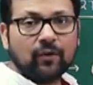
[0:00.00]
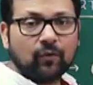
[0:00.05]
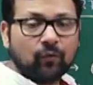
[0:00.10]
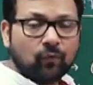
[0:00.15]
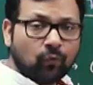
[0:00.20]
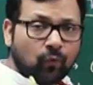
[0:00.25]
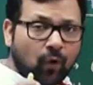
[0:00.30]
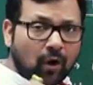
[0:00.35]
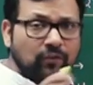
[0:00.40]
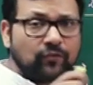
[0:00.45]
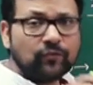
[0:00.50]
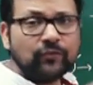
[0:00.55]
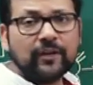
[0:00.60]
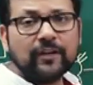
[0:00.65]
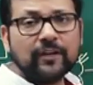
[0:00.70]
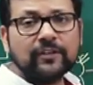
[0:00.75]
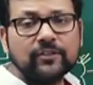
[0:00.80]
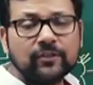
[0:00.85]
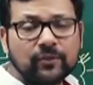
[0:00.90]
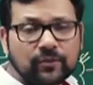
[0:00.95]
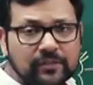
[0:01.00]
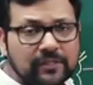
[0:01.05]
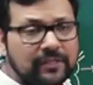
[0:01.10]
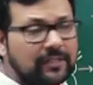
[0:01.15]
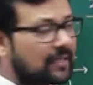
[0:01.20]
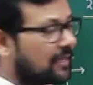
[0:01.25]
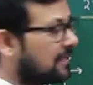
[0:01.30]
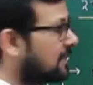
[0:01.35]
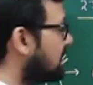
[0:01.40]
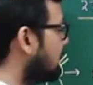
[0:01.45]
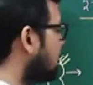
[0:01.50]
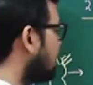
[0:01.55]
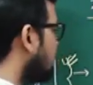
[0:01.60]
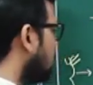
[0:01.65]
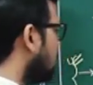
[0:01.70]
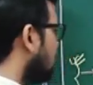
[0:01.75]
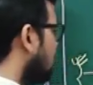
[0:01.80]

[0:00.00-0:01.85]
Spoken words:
what we are using is